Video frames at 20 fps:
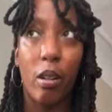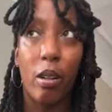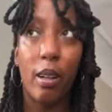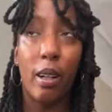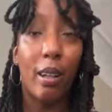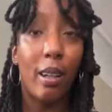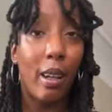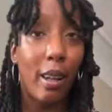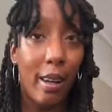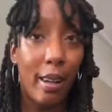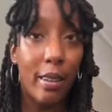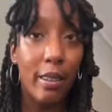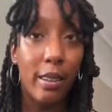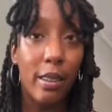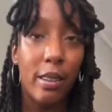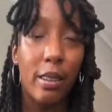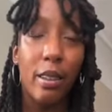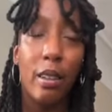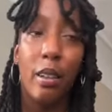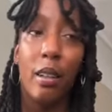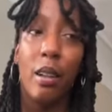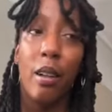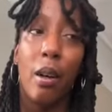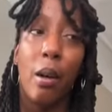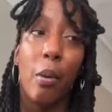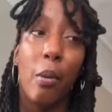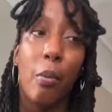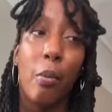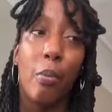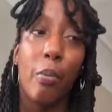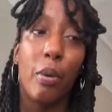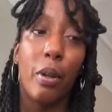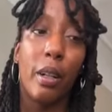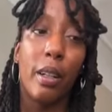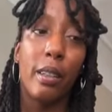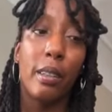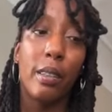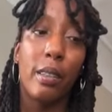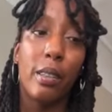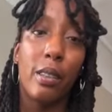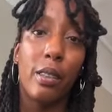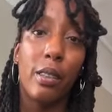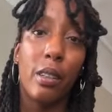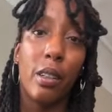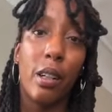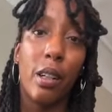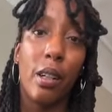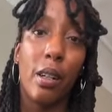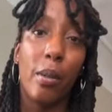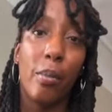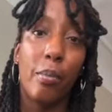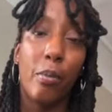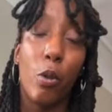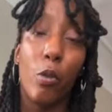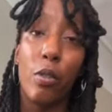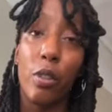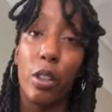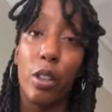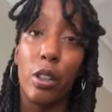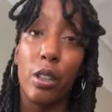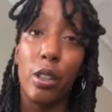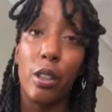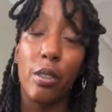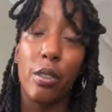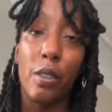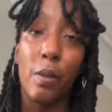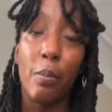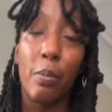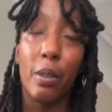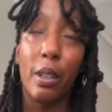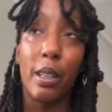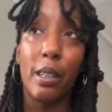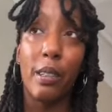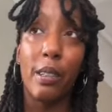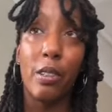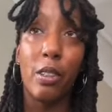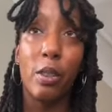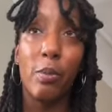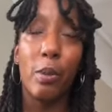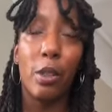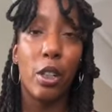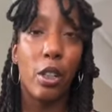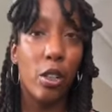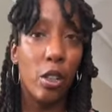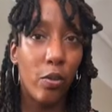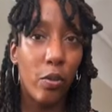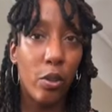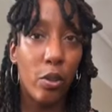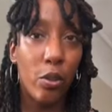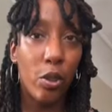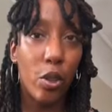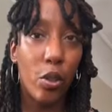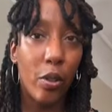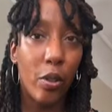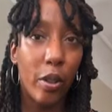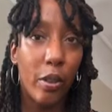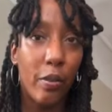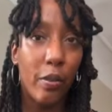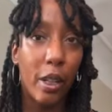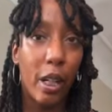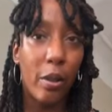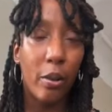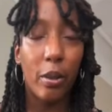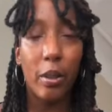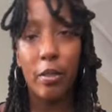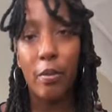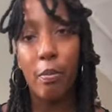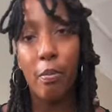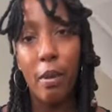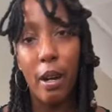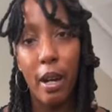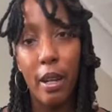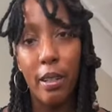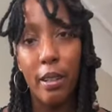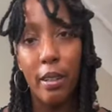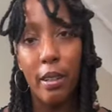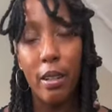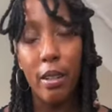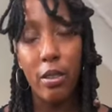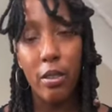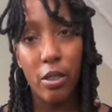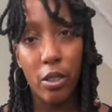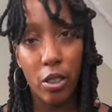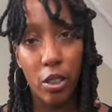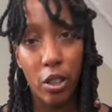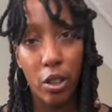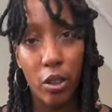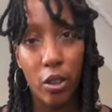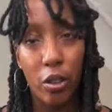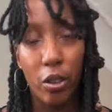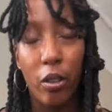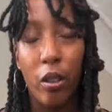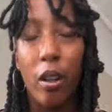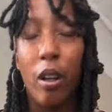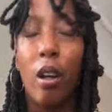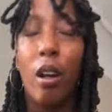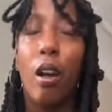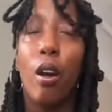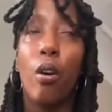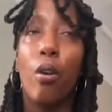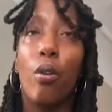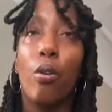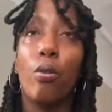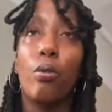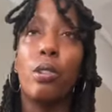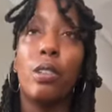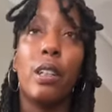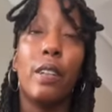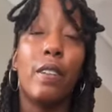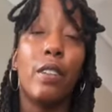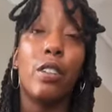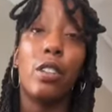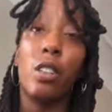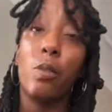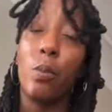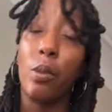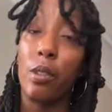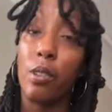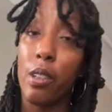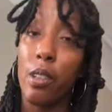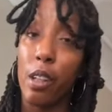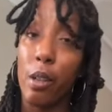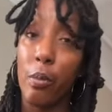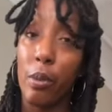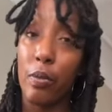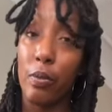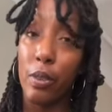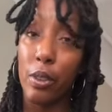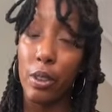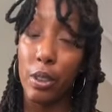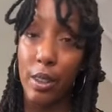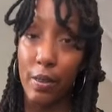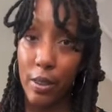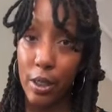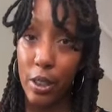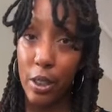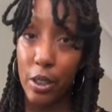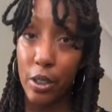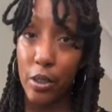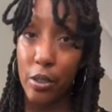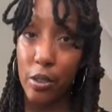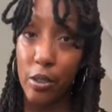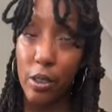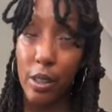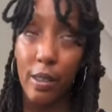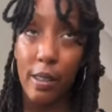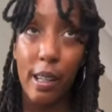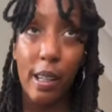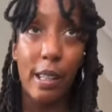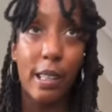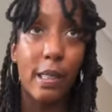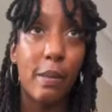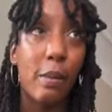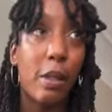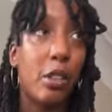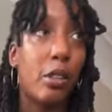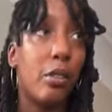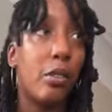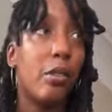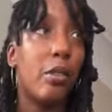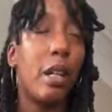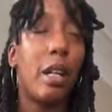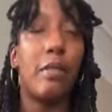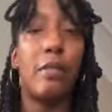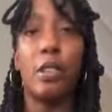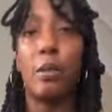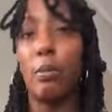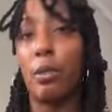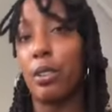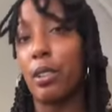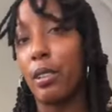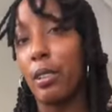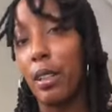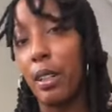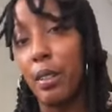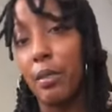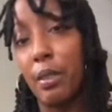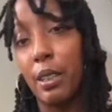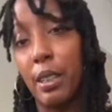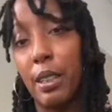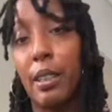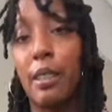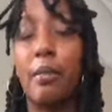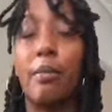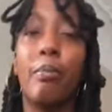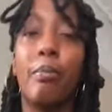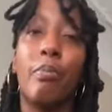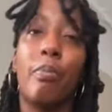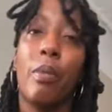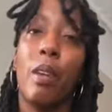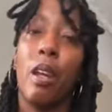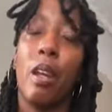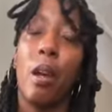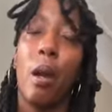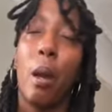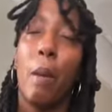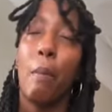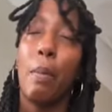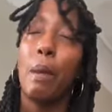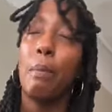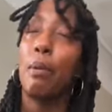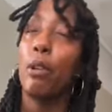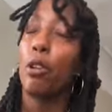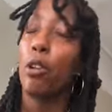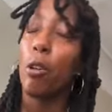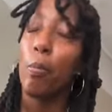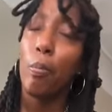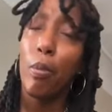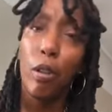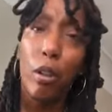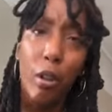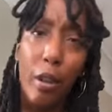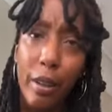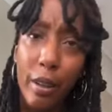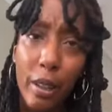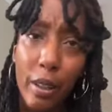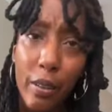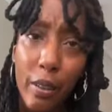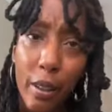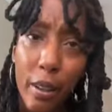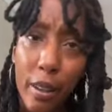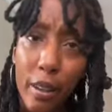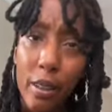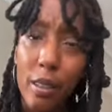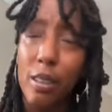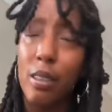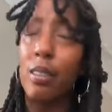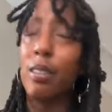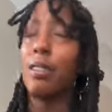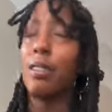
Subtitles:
a lot, but over the years, but there's been interviews going viral of Maya, the singer, who said that she's been celibate for 7 years and that it's made her have so much clarity, and people are applauding that.